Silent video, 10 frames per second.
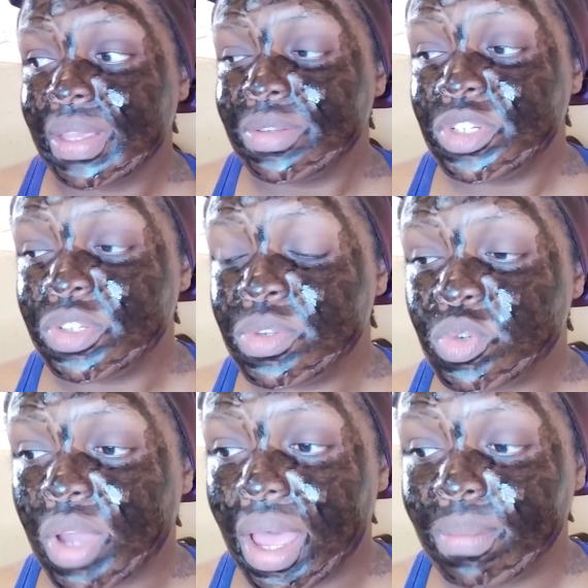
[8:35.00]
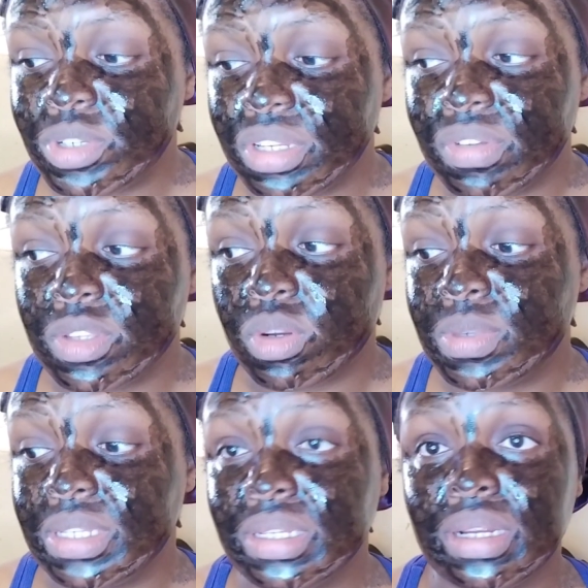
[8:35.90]
So she used to come, she even stopped
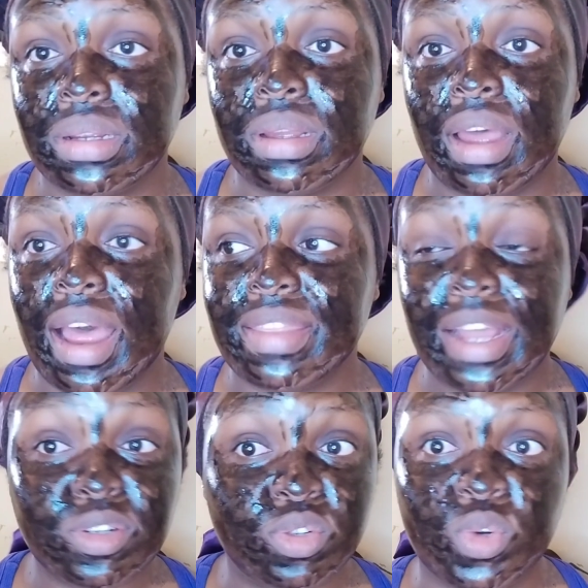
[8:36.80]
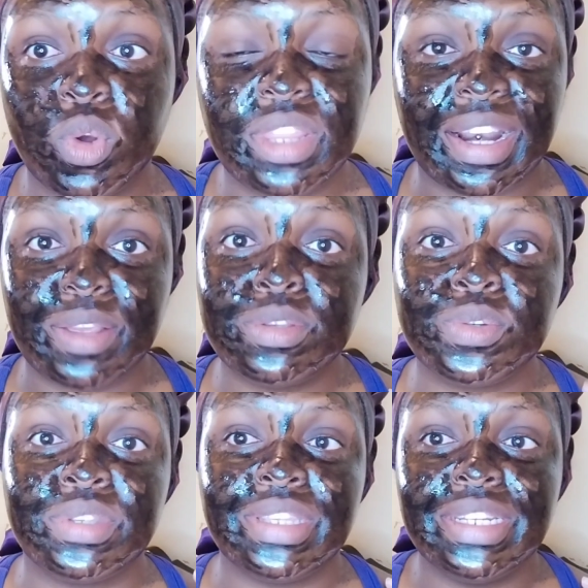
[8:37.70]
sitting at that row that I used
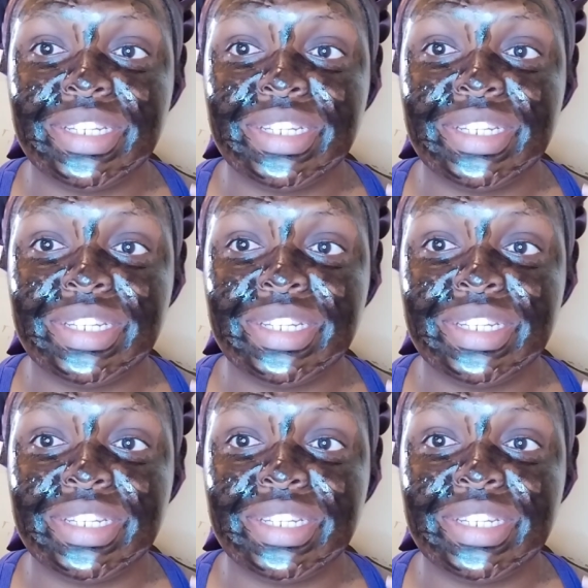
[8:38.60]
to sit.